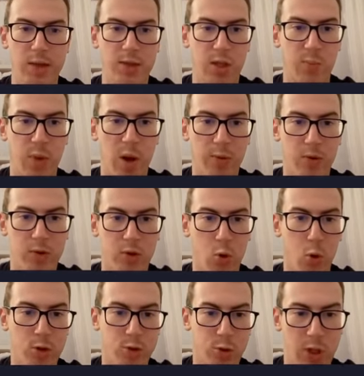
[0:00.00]
They pump those
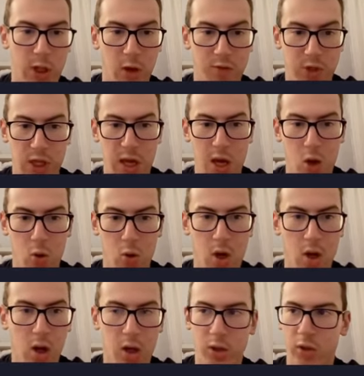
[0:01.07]
coins to King of the Hill
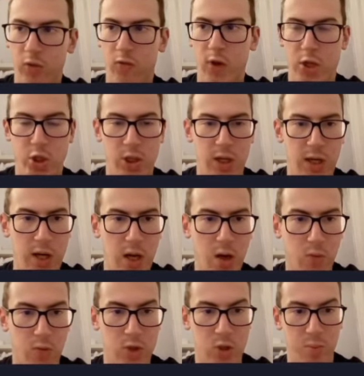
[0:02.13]
artificially
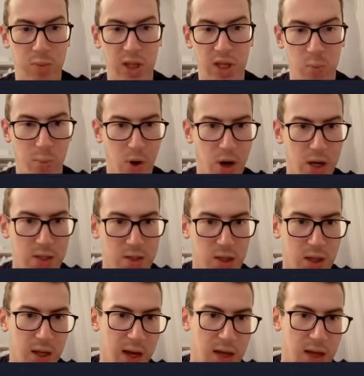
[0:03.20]
with big buys